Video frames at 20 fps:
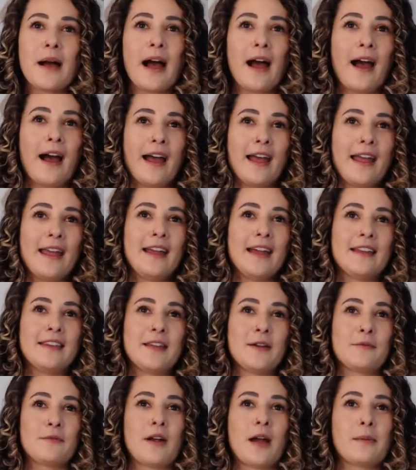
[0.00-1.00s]
Hi. And
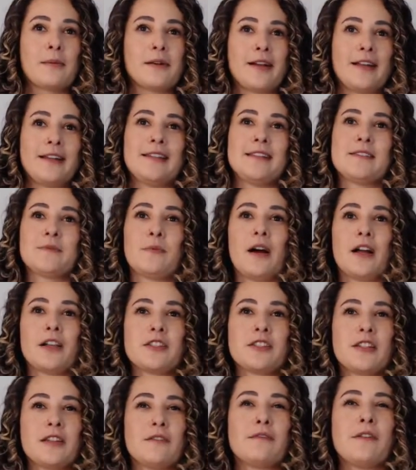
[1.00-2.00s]
then Robert is
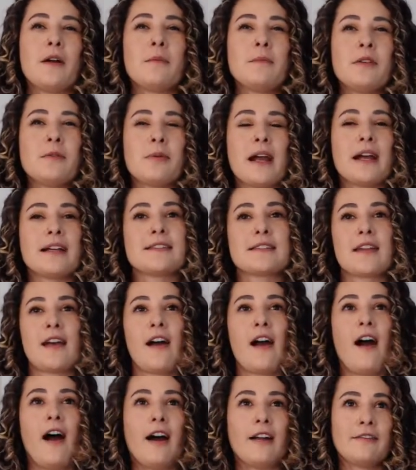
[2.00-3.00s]
watching from
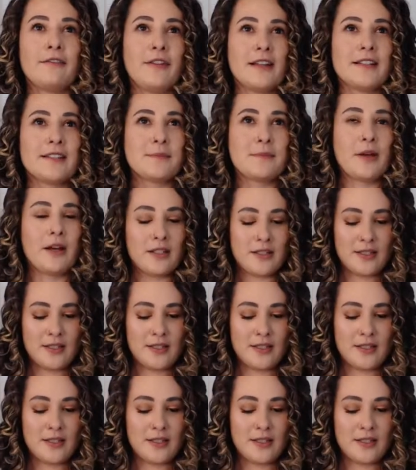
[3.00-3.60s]
Nebraska on Facebook.